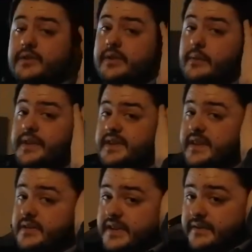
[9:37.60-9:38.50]
usually the one that's
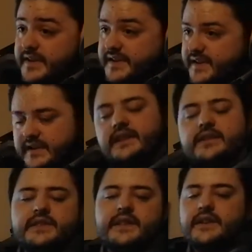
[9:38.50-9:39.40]
guilty of this,
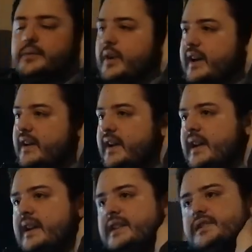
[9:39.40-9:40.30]
guilty in a good way.
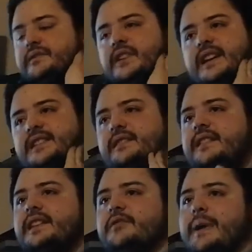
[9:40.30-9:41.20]
So if you guys can
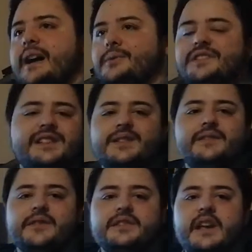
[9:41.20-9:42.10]
think of back when Siri
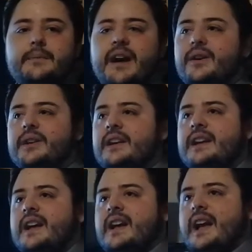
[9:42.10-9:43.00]
first came out,
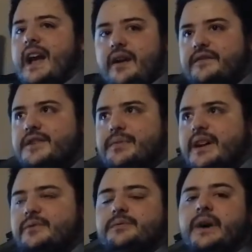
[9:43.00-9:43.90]

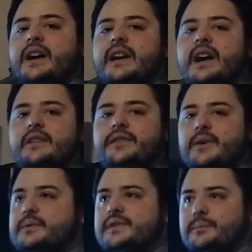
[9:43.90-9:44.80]
everybody was buying
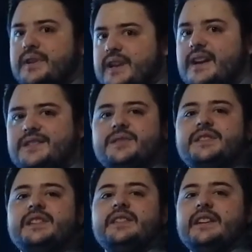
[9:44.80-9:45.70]
iPhones because of
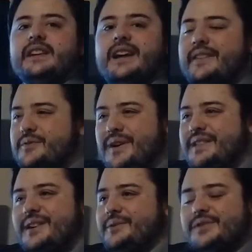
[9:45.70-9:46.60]
Siri. Everybody
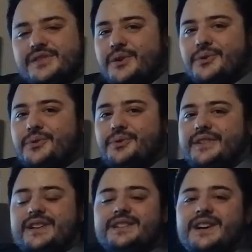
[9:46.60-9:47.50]
thought it was so cool
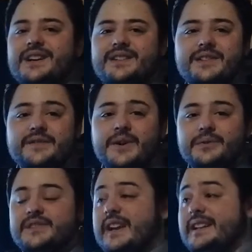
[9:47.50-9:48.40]
that they could talk to their
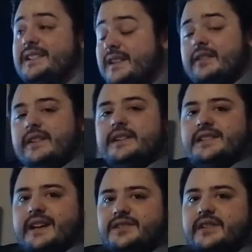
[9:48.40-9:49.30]
phones. And Siri is
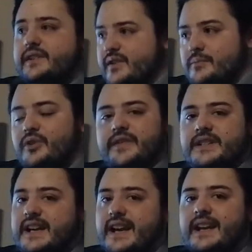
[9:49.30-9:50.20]
actually a neuromorphic
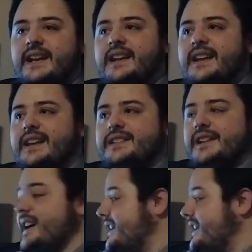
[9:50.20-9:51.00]
tech. It's